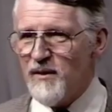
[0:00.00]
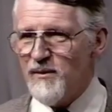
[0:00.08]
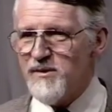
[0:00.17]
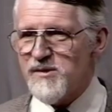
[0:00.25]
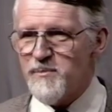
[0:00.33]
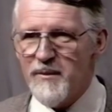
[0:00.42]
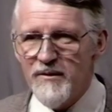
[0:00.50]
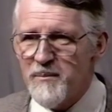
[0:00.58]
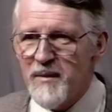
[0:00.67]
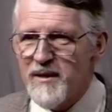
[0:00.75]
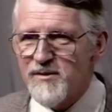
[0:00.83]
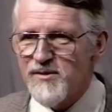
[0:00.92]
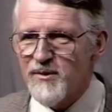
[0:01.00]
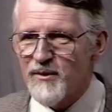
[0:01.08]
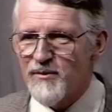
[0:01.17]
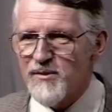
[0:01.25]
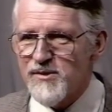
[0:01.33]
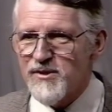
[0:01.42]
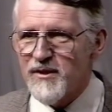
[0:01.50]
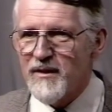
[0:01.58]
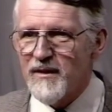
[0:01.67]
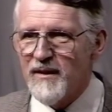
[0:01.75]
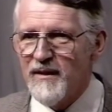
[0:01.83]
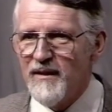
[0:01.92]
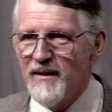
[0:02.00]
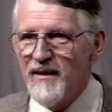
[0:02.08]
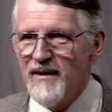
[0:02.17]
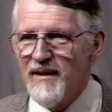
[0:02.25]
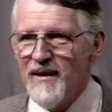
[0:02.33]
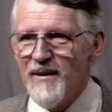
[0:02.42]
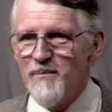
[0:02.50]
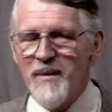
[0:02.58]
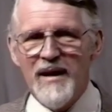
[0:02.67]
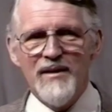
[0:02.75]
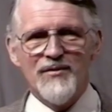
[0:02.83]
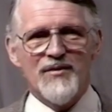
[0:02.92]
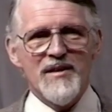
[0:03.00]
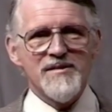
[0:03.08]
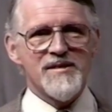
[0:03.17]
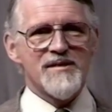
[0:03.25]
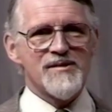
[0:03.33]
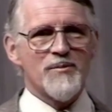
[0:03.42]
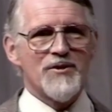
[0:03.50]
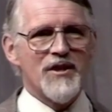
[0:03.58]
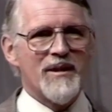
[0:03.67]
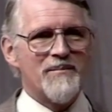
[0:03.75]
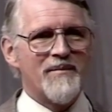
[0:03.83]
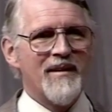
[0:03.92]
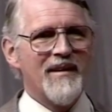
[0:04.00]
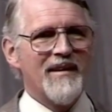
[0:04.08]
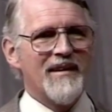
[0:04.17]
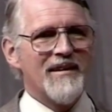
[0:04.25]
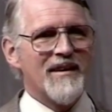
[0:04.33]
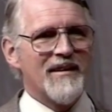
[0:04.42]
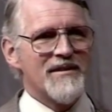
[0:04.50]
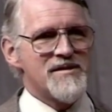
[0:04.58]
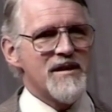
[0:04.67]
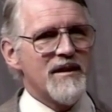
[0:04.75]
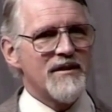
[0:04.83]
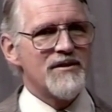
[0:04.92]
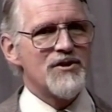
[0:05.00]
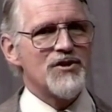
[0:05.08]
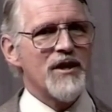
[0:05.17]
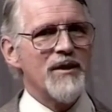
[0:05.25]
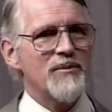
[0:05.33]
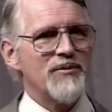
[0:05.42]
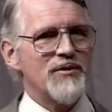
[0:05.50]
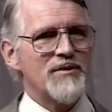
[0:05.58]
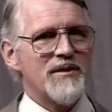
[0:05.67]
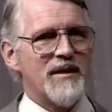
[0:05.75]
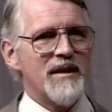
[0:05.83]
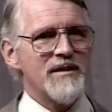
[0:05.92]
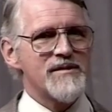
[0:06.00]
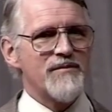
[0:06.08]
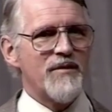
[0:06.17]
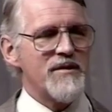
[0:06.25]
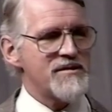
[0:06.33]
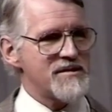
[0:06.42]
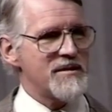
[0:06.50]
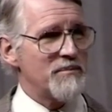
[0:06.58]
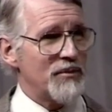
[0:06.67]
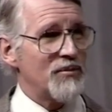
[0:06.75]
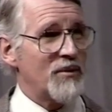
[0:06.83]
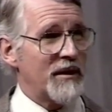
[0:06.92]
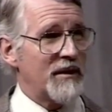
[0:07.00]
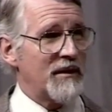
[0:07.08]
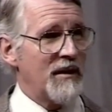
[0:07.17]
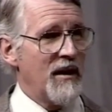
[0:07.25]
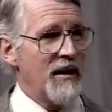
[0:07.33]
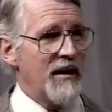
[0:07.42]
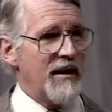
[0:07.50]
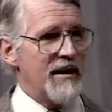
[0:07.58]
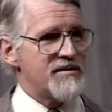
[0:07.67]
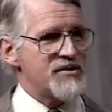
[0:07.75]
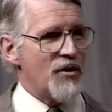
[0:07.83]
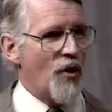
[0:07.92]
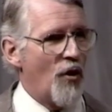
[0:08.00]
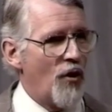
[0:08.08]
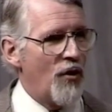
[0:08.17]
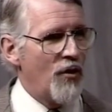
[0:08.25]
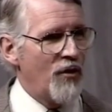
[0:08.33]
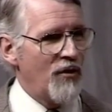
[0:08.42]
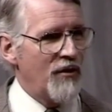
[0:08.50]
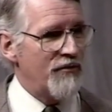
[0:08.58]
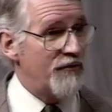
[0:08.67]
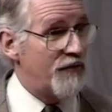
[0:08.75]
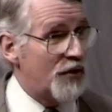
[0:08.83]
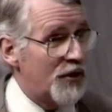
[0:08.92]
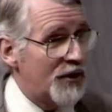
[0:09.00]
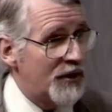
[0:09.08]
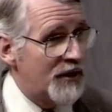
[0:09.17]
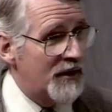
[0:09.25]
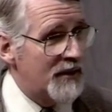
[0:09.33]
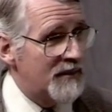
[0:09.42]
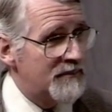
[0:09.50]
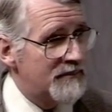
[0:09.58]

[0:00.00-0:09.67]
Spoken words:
Holy Spirit makes you a Christian. My thesis, which I'm seeking to share with you today, is a very simple one. It's all four.